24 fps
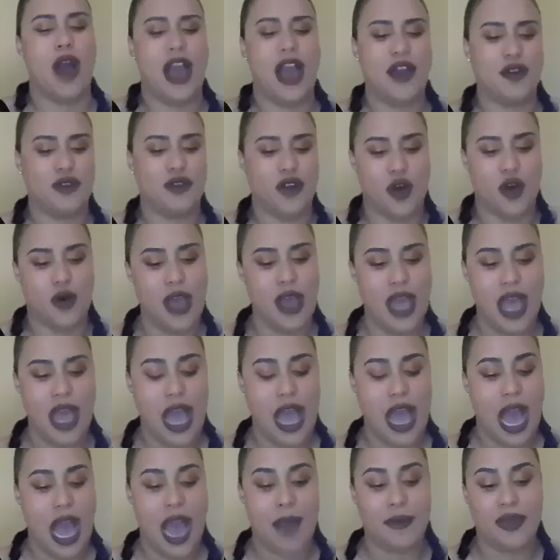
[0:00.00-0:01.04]
Oh, I don't know.
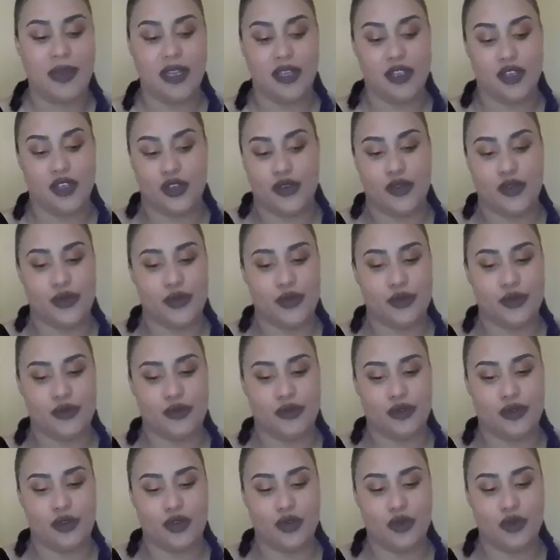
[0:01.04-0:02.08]
I mean,
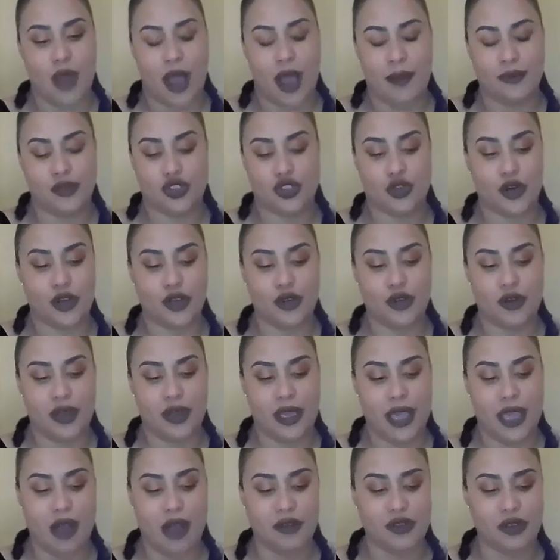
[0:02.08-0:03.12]
I'm sure you
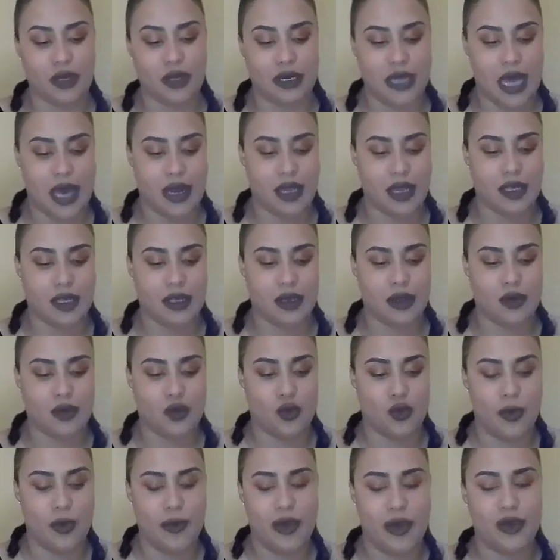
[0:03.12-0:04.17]
encounter a lot of
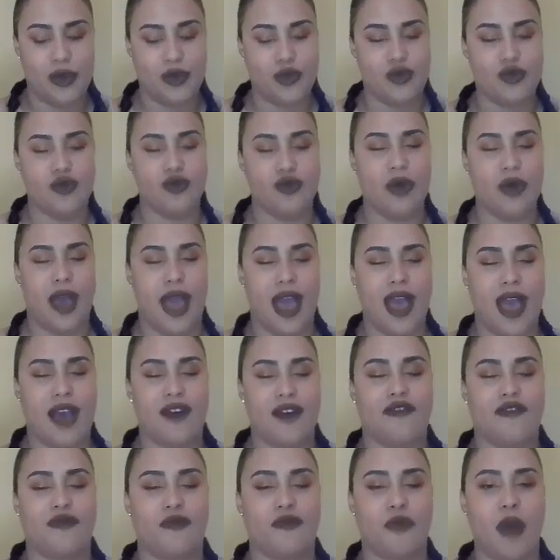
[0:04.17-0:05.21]
women who
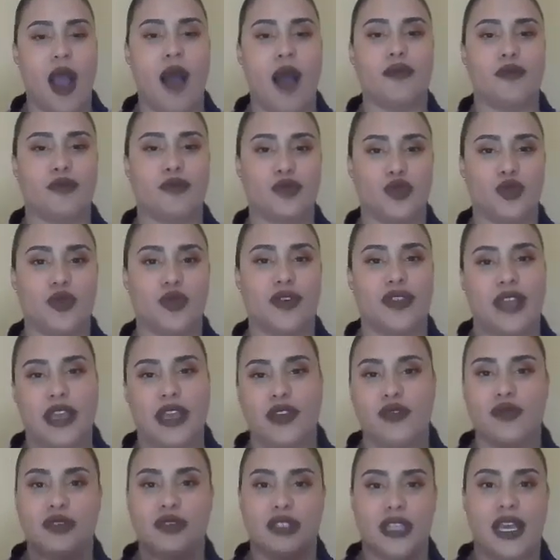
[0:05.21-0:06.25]
have problems with,
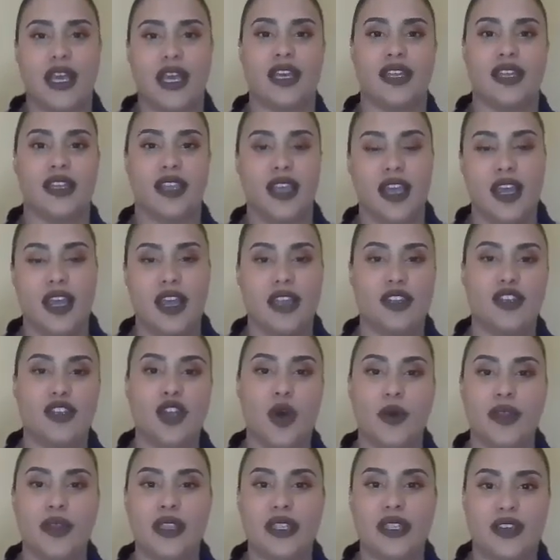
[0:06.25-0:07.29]
like you said,
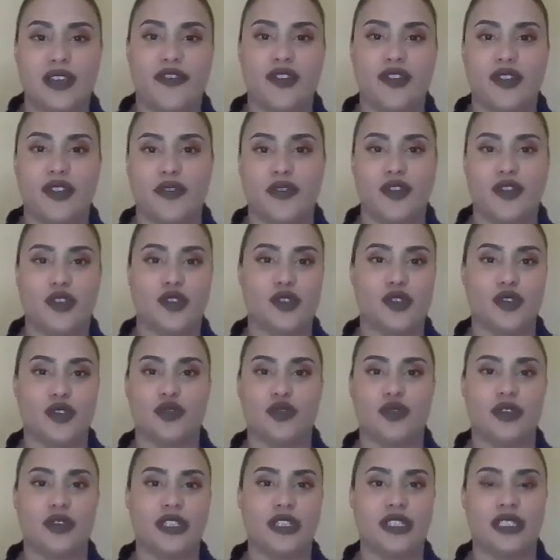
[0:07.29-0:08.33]
knowing the difference of the
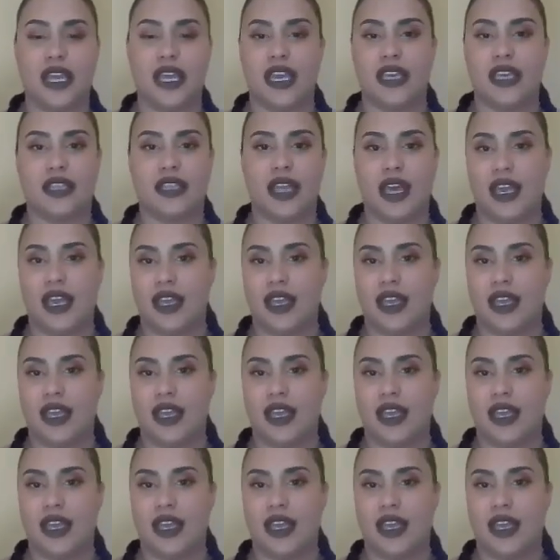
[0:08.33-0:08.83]
two and saying